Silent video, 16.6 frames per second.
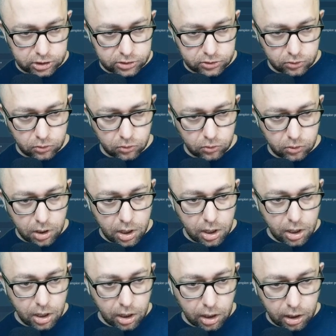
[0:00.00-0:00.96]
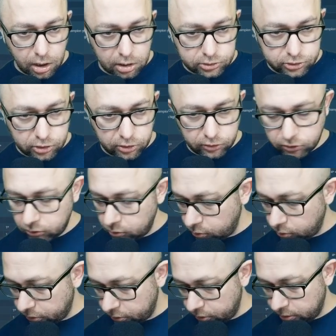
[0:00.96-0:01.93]
So I'll just
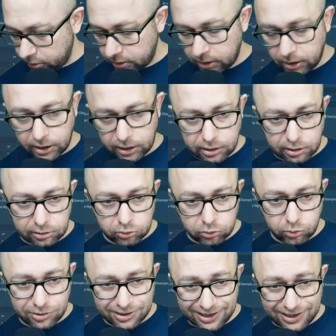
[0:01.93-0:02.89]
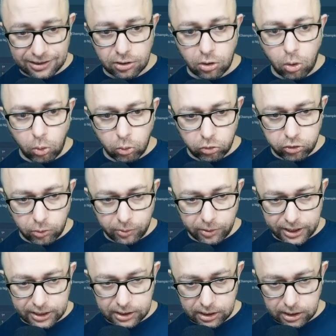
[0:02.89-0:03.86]
do 30 and I'll do 10 all the
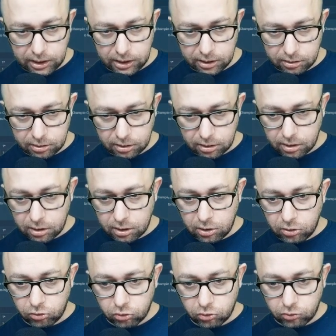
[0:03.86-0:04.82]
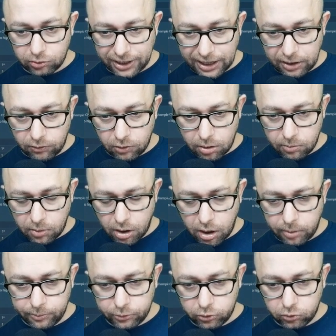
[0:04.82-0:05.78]
way here. So now I'm
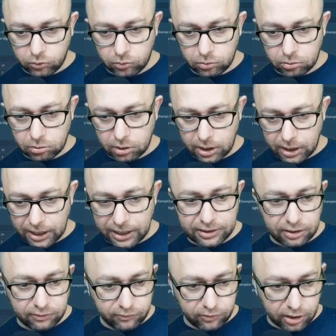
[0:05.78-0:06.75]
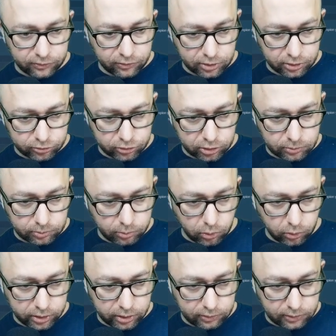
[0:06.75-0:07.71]
up to 8,500
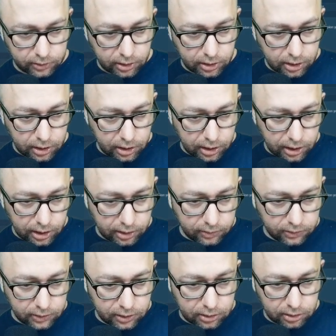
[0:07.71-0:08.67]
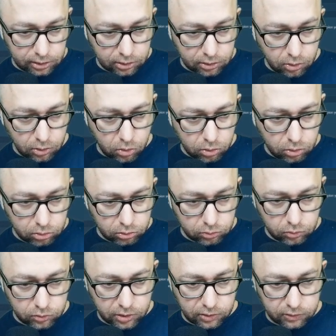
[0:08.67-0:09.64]
points. And then I'll go
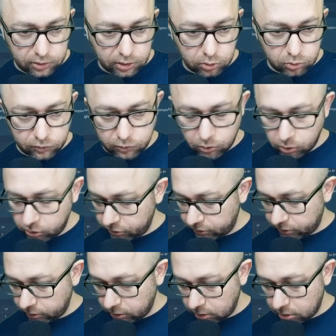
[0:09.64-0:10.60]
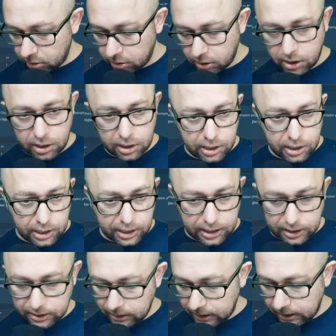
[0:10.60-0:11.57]
to the 3 to 4-star
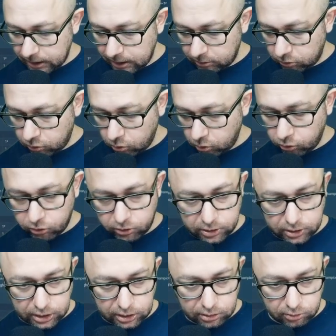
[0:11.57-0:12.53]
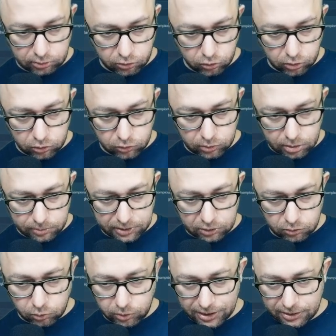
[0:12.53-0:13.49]
and add those 10. So it will be
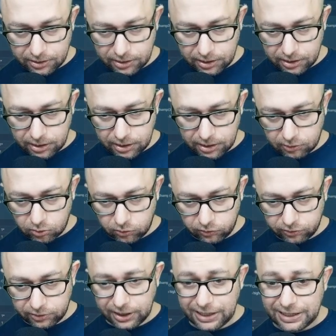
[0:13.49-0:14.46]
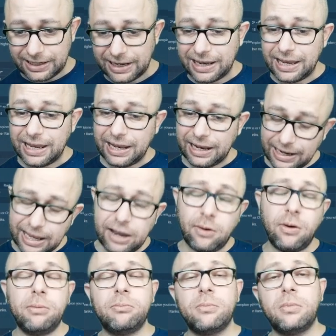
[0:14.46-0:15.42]
20 instead of 10.
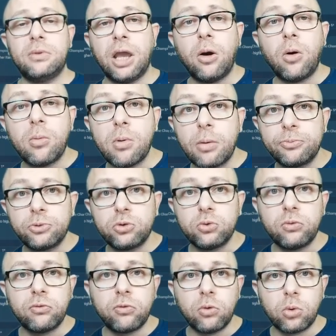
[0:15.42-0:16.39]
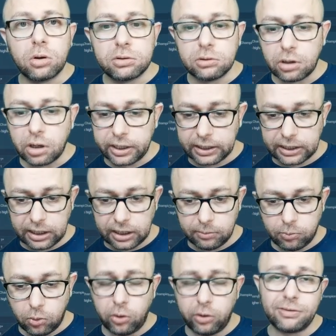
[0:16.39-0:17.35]
Now I'm up to
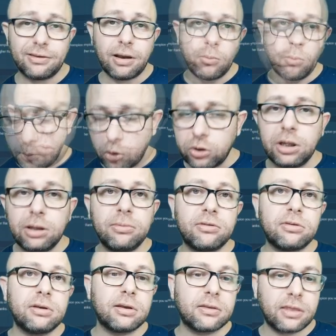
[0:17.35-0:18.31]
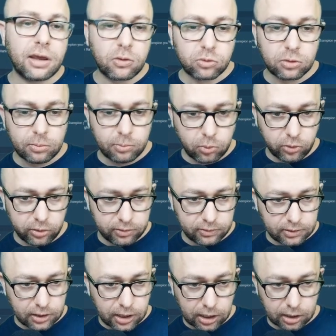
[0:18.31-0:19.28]
9k points. I'm only missing 1,000 points
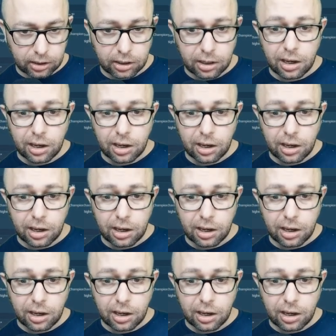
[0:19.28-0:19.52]
here.